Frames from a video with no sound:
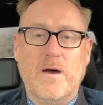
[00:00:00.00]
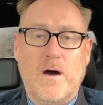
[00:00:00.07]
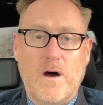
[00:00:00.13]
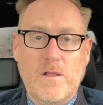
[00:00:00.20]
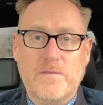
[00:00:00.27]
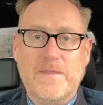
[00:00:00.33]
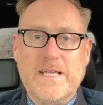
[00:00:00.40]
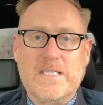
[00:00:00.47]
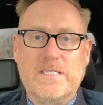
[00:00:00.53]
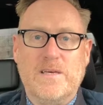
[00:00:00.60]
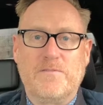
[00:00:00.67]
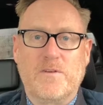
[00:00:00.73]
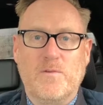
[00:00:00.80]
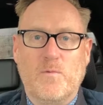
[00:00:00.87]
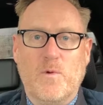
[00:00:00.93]
All of that
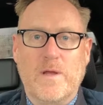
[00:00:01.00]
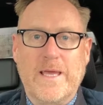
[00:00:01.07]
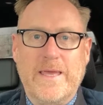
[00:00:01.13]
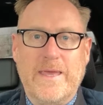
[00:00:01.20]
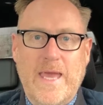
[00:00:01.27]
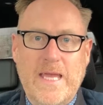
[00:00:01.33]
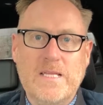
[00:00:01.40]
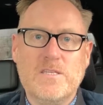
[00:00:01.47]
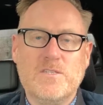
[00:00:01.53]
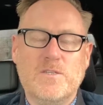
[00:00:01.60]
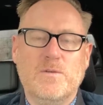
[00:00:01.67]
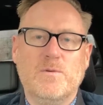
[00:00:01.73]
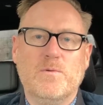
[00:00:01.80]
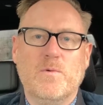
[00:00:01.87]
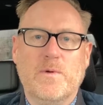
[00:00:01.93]
stuff can work against
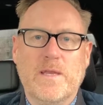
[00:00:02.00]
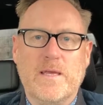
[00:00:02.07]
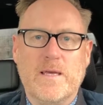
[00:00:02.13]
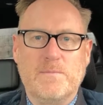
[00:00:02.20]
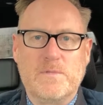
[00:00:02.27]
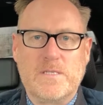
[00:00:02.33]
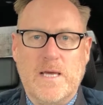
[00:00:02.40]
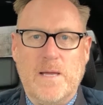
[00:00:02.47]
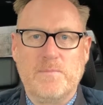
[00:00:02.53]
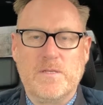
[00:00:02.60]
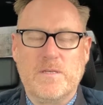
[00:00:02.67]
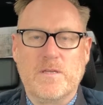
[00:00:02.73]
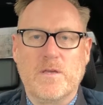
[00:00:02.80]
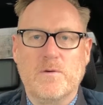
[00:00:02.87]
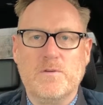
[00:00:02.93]
you when it comes time to
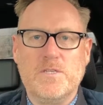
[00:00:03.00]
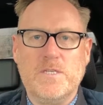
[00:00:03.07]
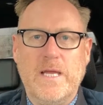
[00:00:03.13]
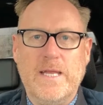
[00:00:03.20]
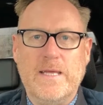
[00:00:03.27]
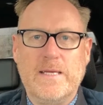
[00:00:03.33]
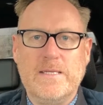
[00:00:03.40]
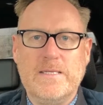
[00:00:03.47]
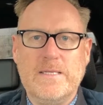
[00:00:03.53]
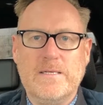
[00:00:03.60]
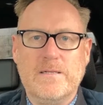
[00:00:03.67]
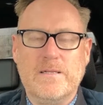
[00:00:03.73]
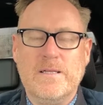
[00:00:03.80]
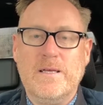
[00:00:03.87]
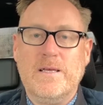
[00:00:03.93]
negotiating a
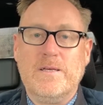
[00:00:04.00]
deal.